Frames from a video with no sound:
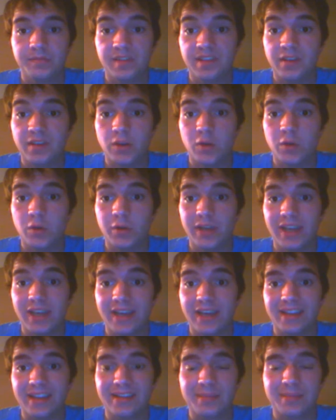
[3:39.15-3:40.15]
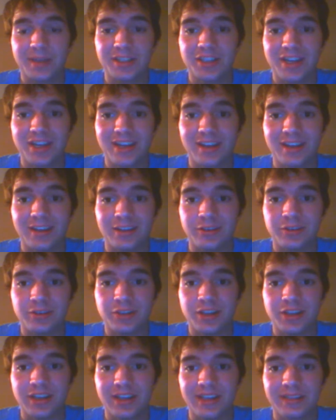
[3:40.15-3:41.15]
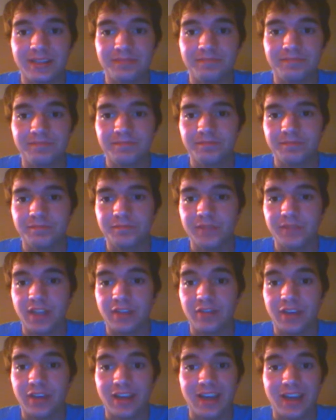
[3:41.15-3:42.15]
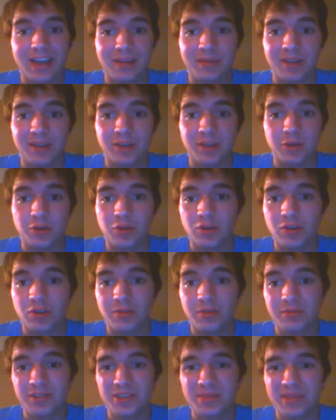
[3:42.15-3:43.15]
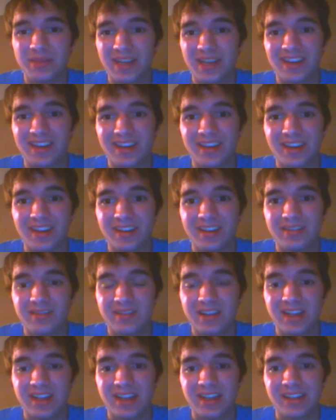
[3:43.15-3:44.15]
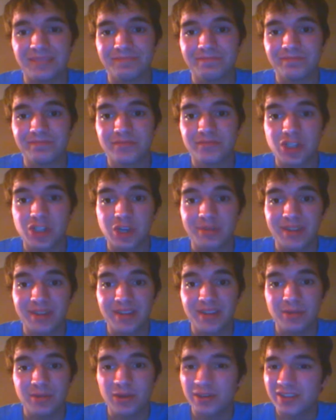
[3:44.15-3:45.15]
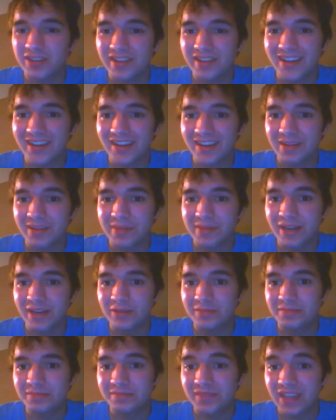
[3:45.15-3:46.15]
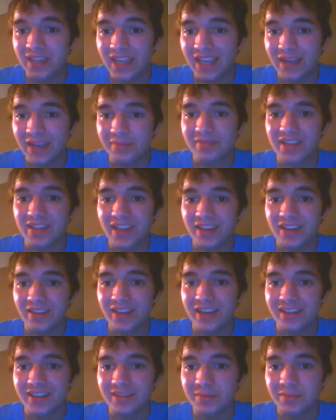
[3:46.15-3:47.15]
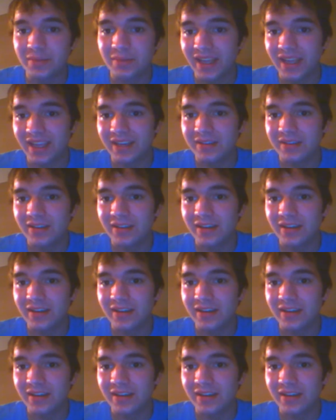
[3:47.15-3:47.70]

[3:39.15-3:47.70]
So, yeah, that's my challenge. Um, if you got them in your dorm, which you might not, um, show me them. Or just talk about games that you like to play.